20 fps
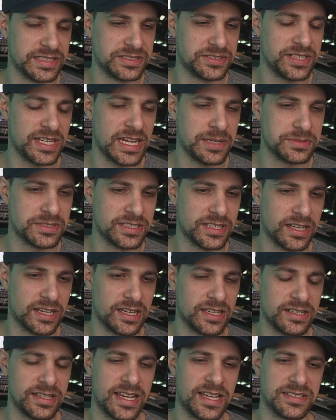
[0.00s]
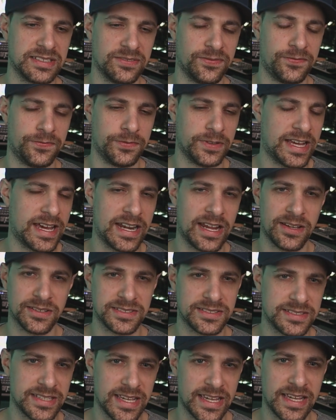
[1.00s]
James Gunn hasn't flat out
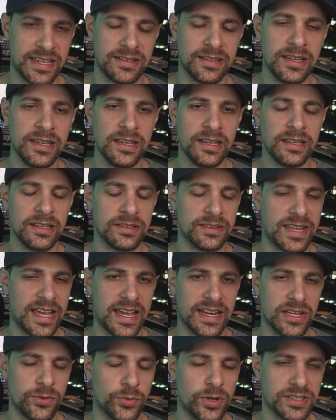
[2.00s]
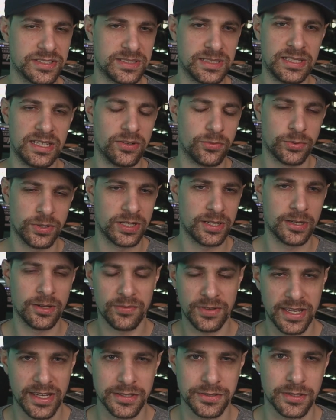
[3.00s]
said that he wants to get rid
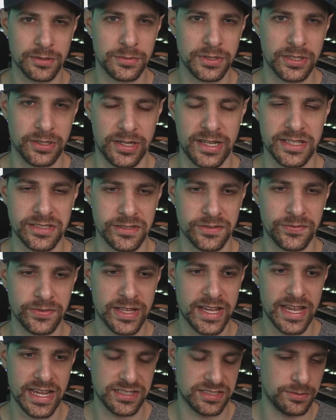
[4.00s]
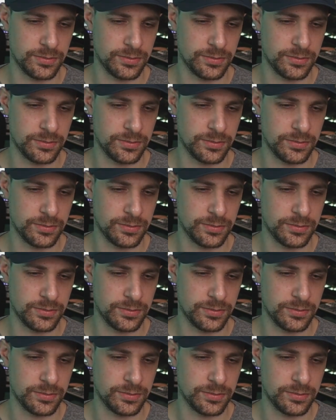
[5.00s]
of Ezra Miller as the Flash.